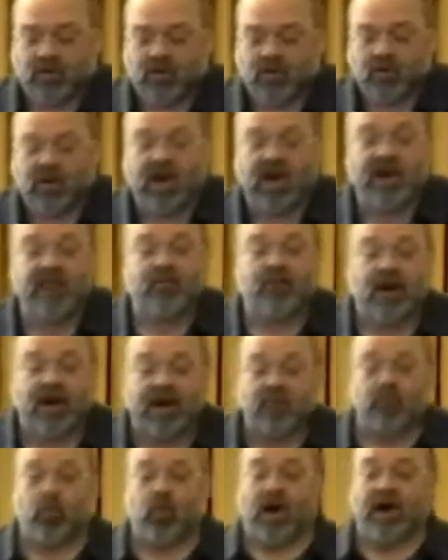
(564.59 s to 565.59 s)
We only
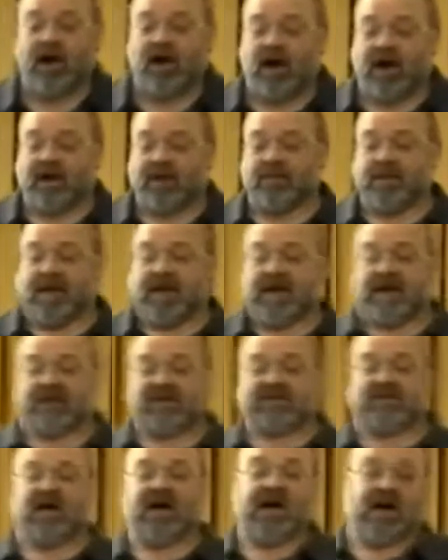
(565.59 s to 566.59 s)
rate one item at a
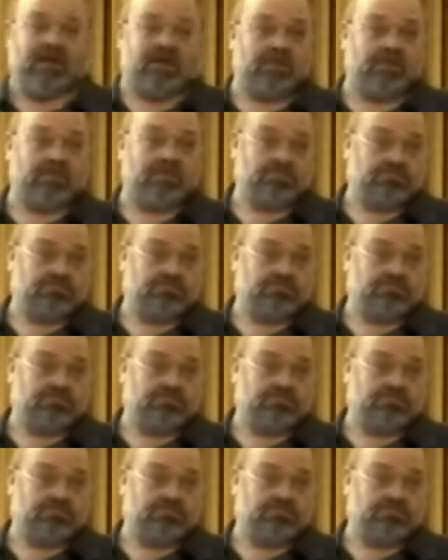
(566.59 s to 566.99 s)
time,